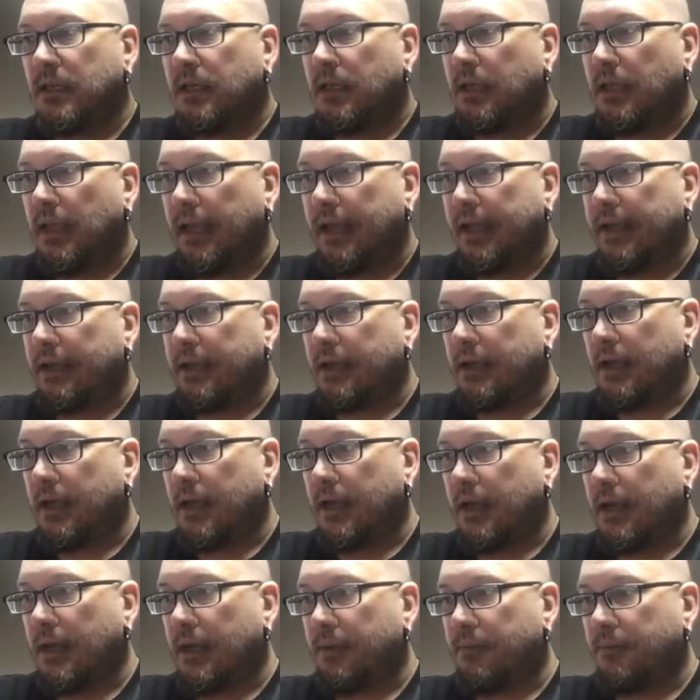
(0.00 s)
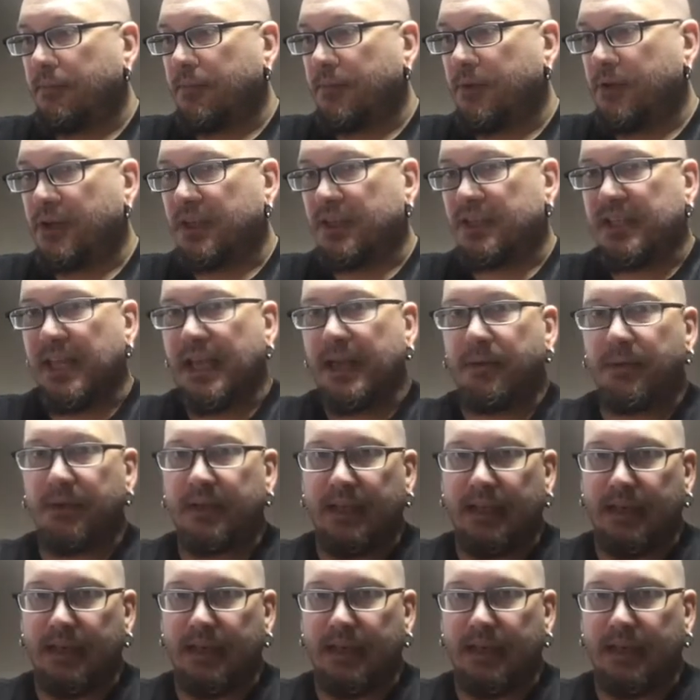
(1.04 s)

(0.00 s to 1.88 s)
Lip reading: like you can take what